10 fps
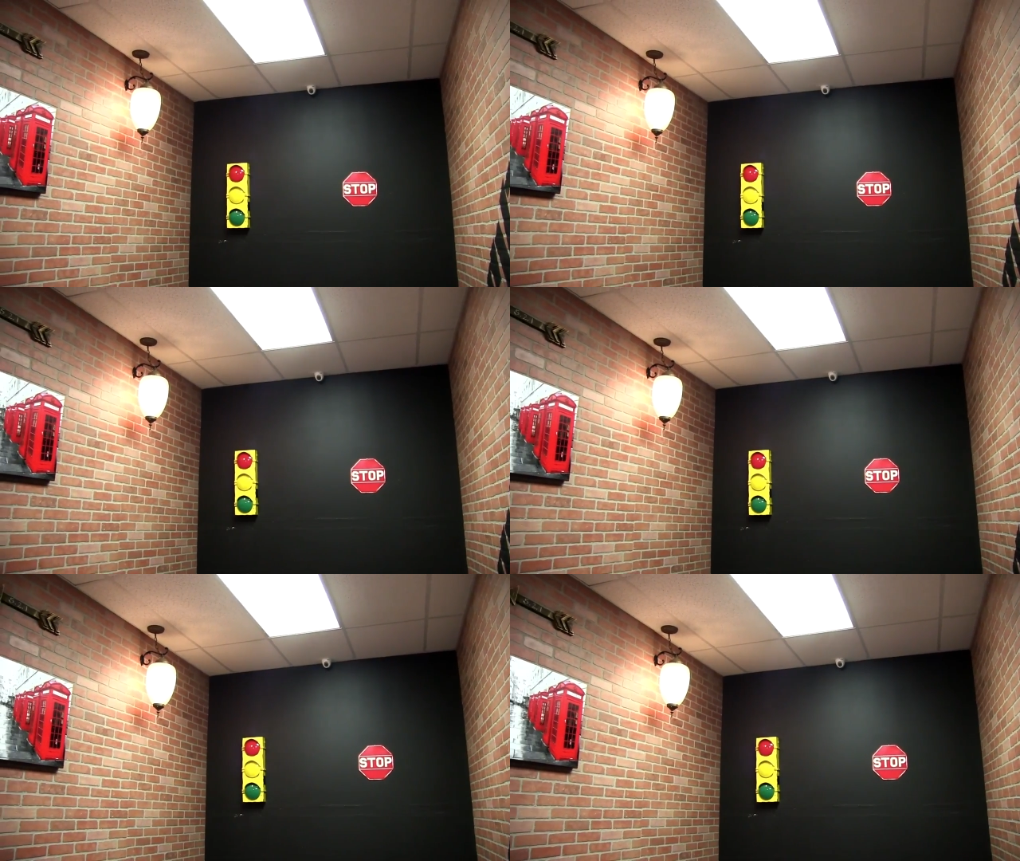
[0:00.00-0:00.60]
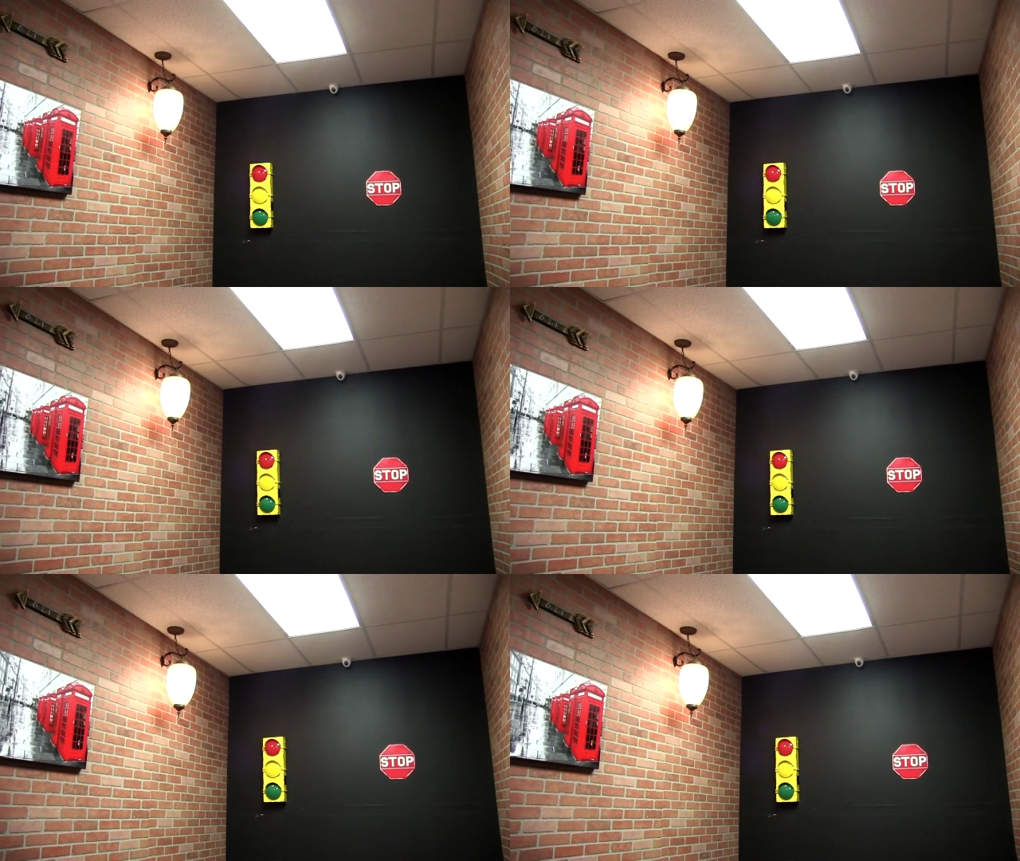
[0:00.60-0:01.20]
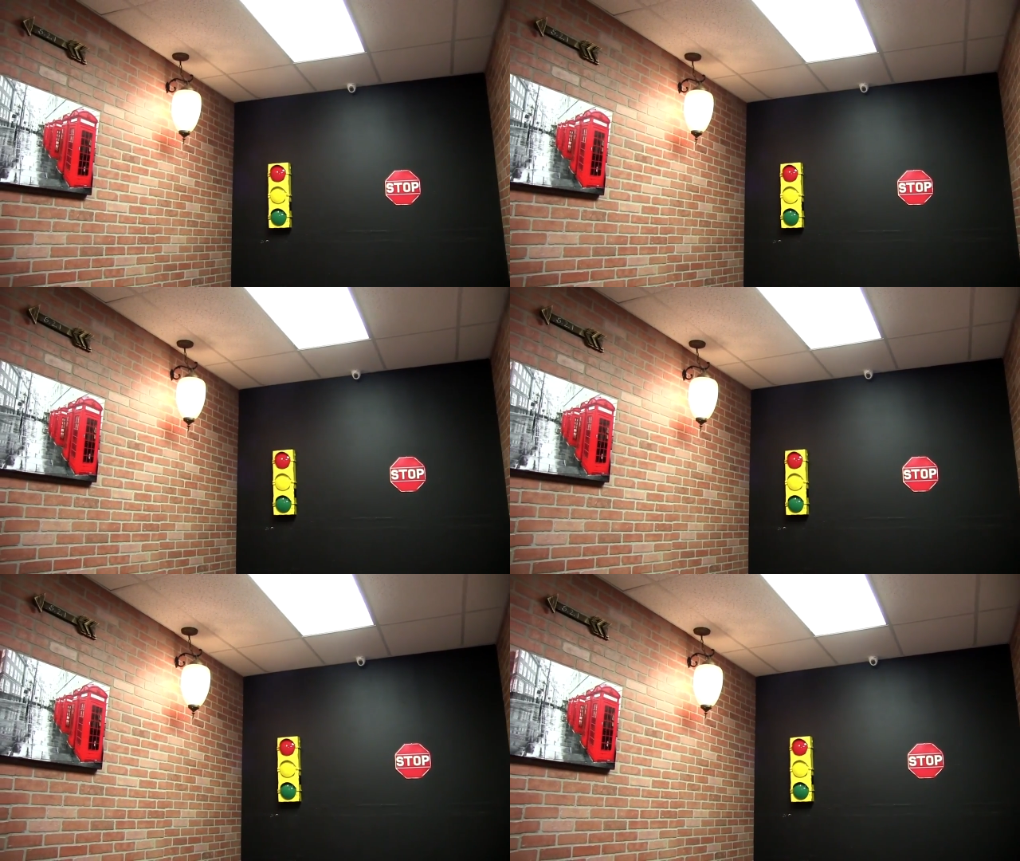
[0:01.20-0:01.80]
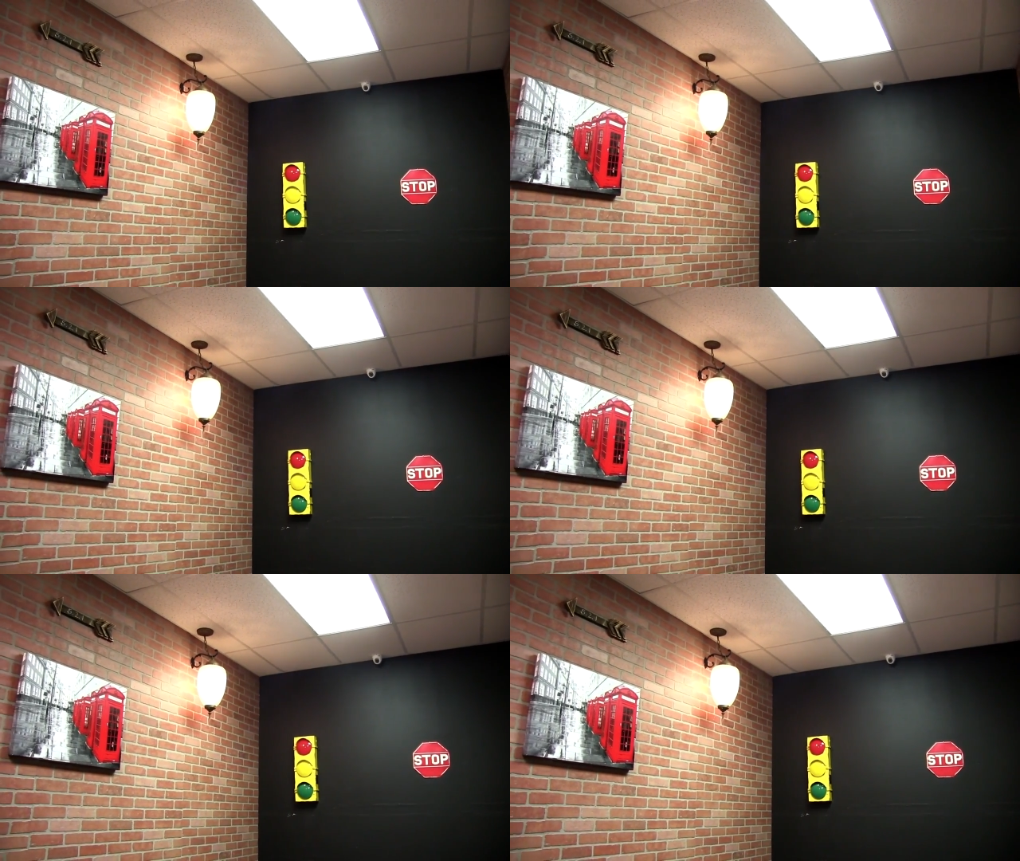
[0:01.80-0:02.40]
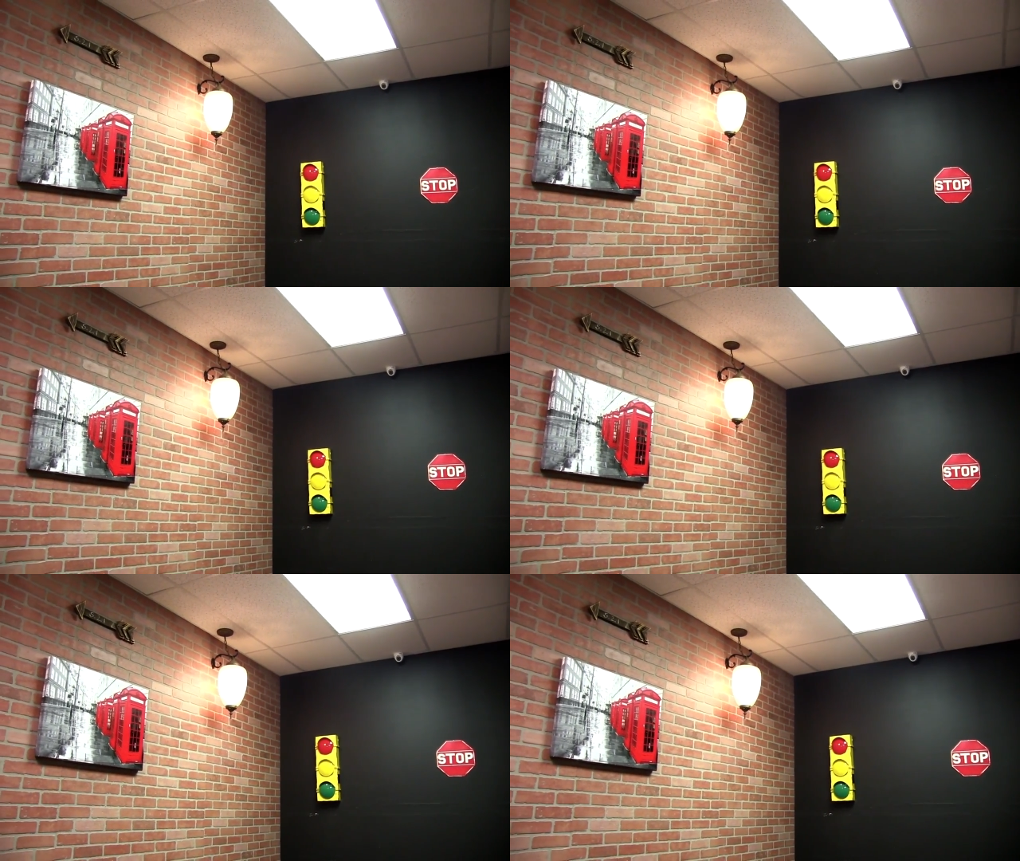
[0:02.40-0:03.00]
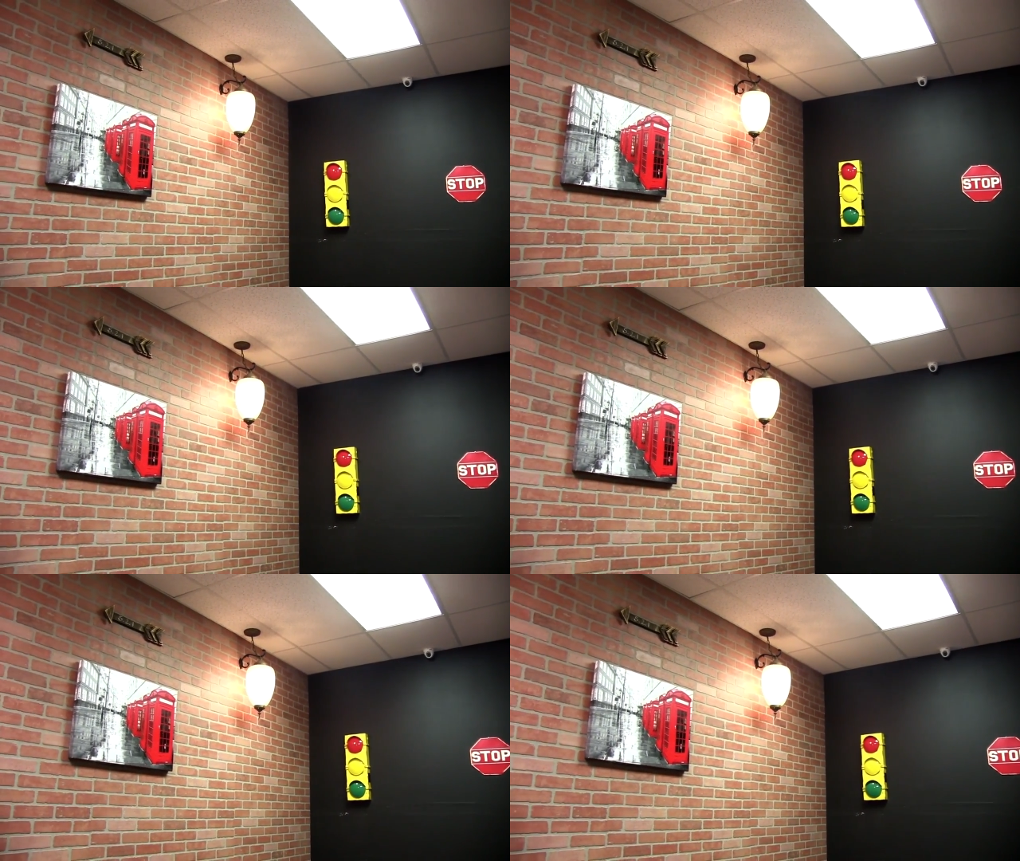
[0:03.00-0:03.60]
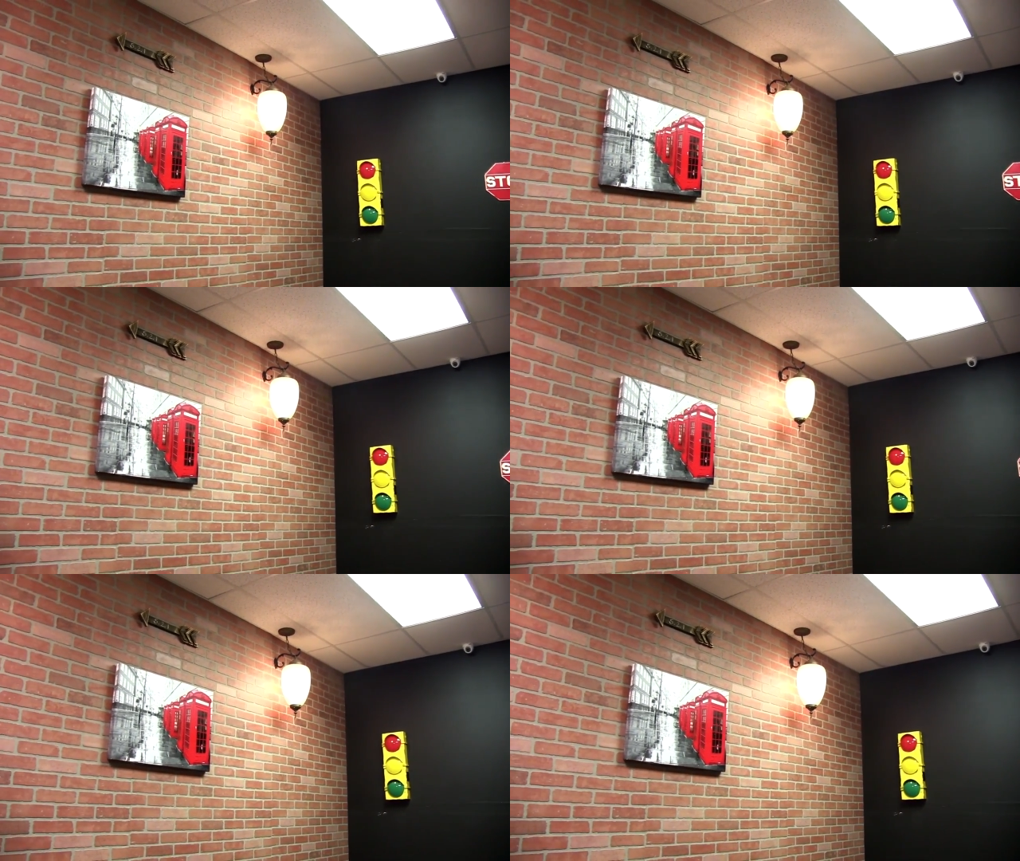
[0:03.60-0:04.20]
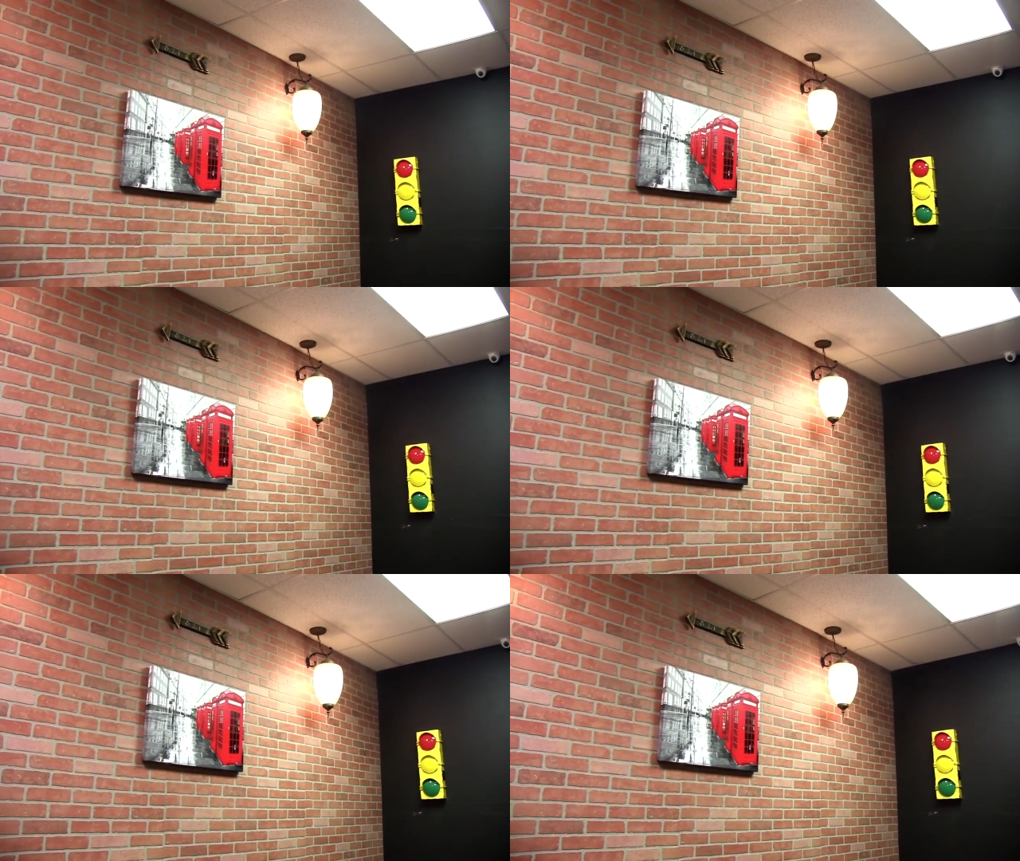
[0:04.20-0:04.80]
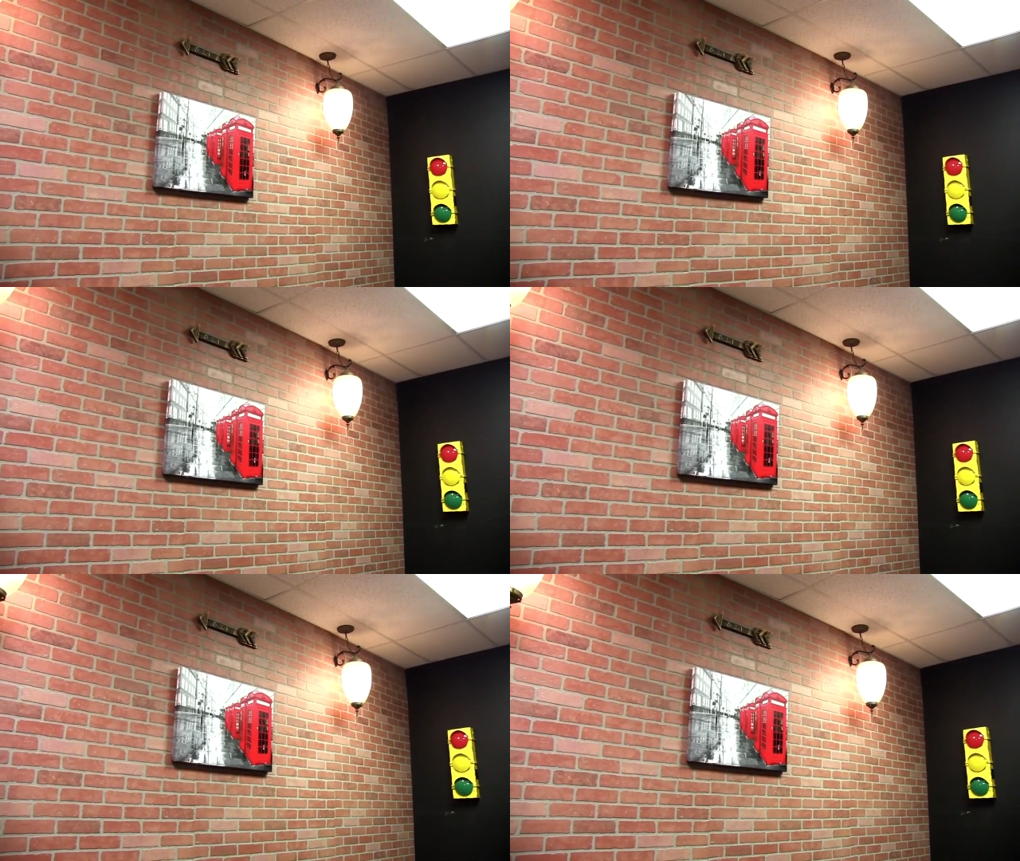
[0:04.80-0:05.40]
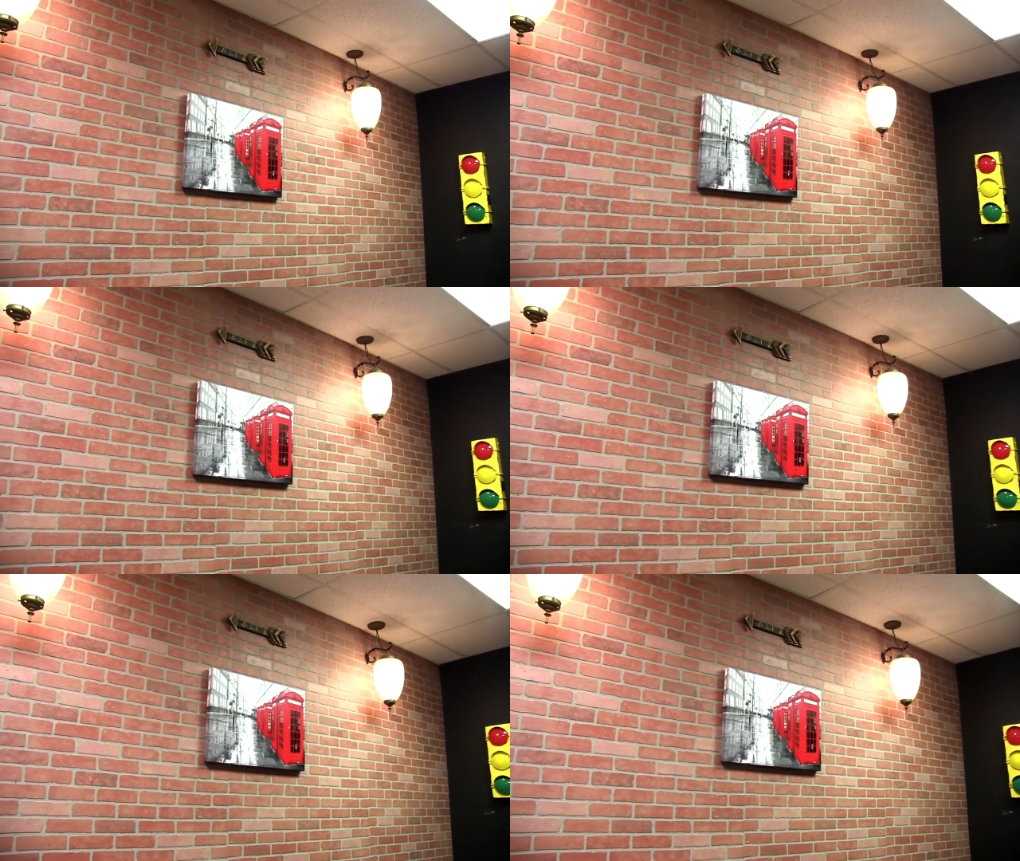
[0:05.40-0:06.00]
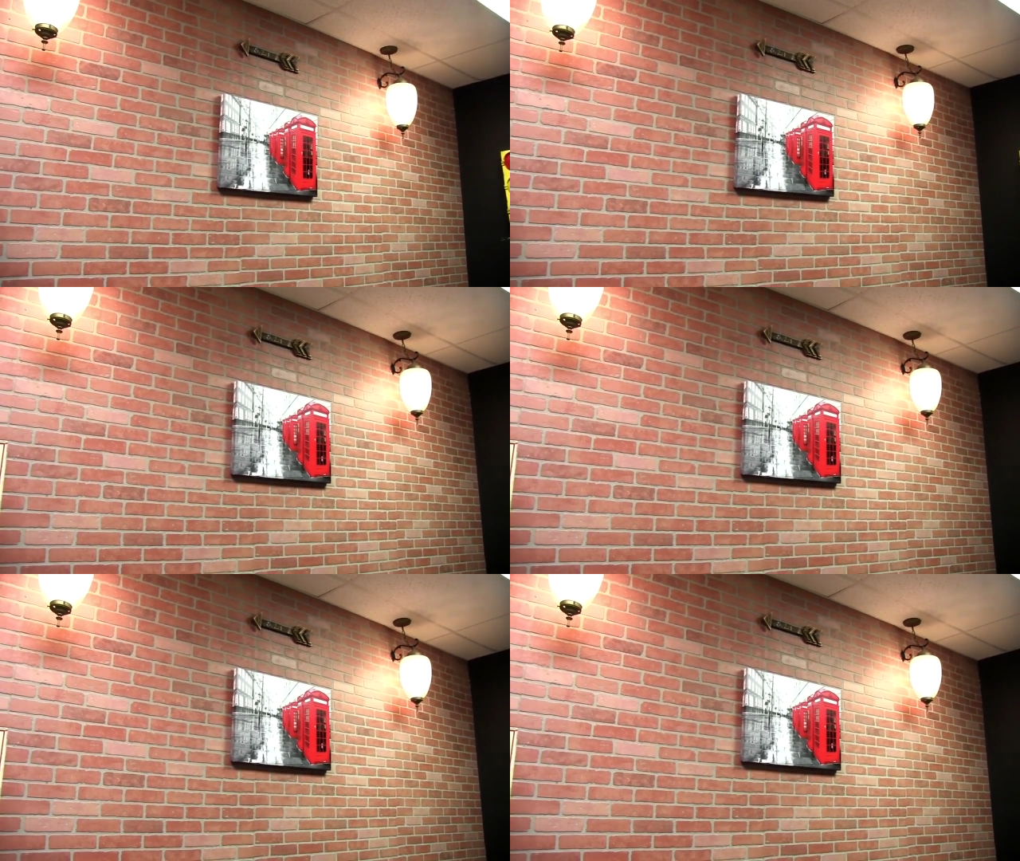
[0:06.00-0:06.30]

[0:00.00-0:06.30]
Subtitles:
Nobody's mouth can be seen.